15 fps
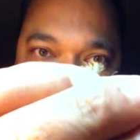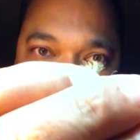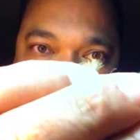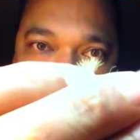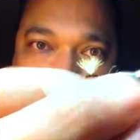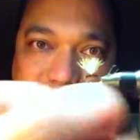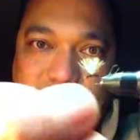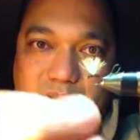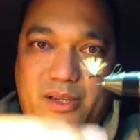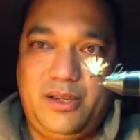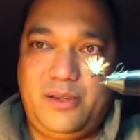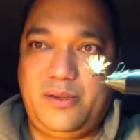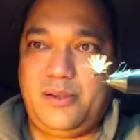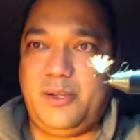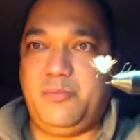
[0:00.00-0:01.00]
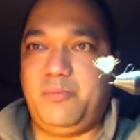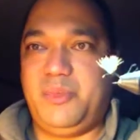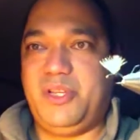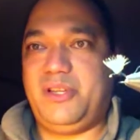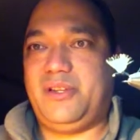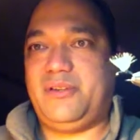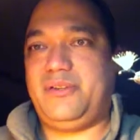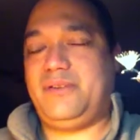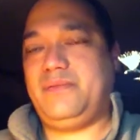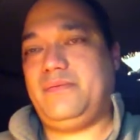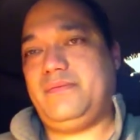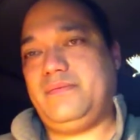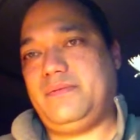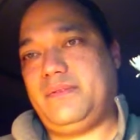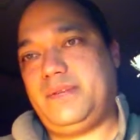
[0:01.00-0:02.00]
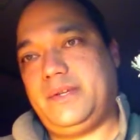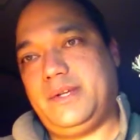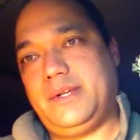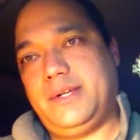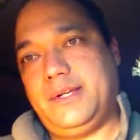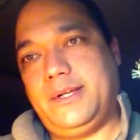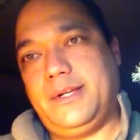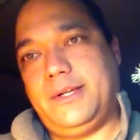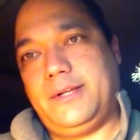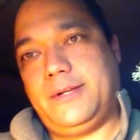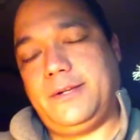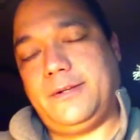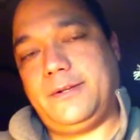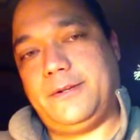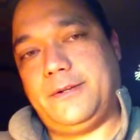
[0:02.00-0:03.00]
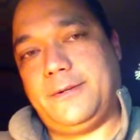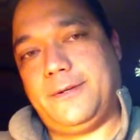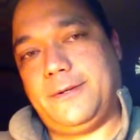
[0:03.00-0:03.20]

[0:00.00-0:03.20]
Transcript: EP Midge. And